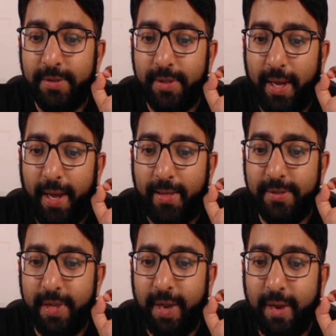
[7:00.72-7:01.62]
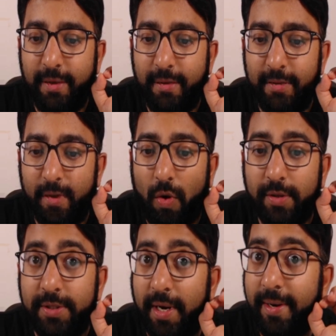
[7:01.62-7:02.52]
is x, and the
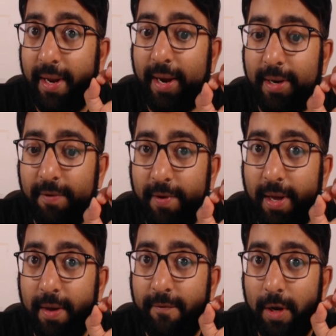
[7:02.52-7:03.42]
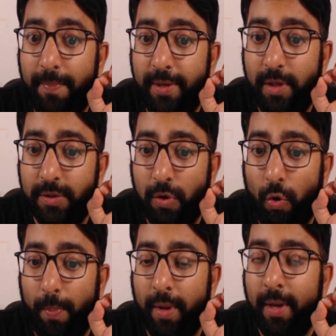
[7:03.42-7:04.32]
constant negative a will be the
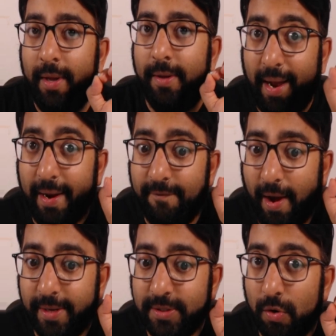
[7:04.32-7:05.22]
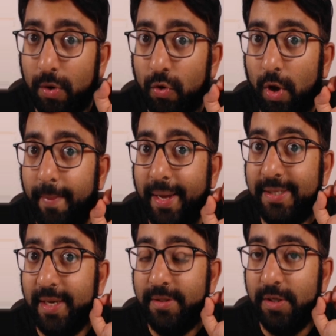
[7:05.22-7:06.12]
slope. And y is equal to
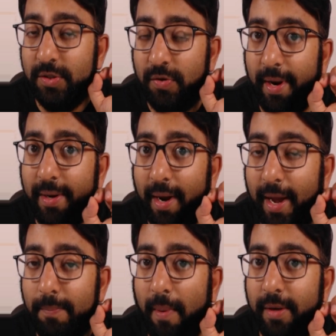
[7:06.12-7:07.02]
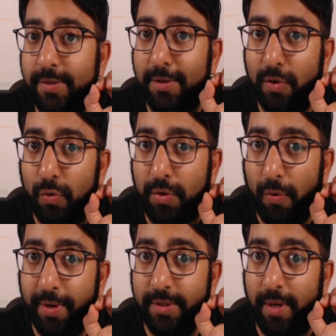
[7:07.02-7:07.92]
mx is a straight line passing through the
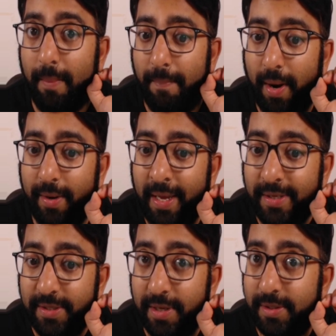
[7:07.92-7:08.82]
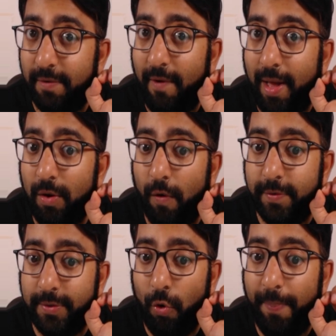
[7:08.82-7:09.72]
origin. But since the value
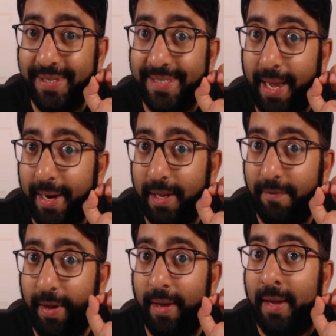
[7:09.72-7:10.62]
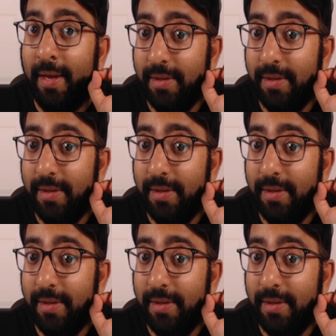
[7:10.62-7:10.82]
of slope is negative a,